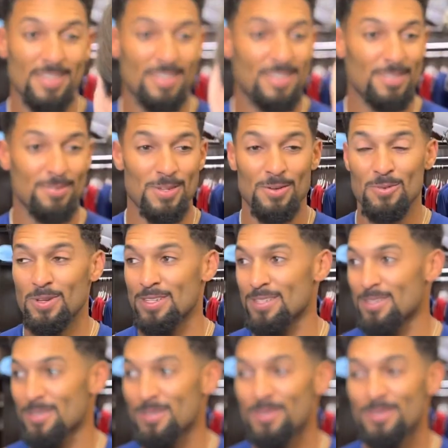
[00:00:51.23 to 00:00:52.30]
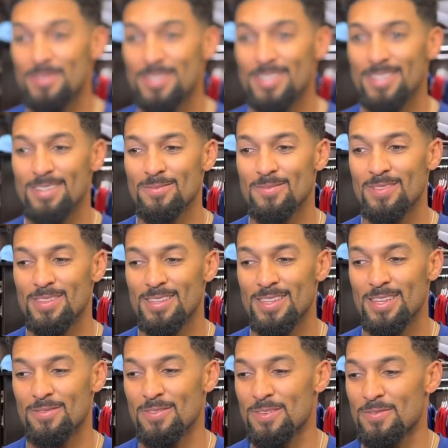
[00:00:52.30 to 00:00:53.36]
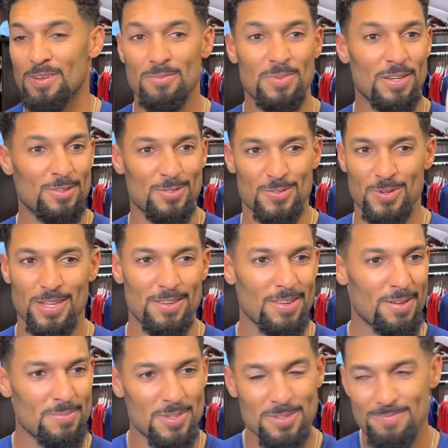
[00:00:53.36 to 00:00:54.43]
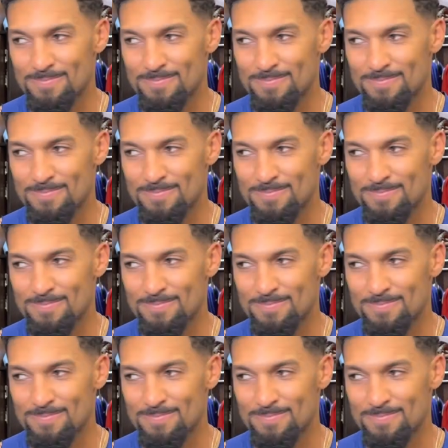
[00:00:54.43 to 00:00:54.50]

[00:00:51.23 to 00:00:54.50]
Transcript: I did what I wanted to do. Even if everybody was waiting on me.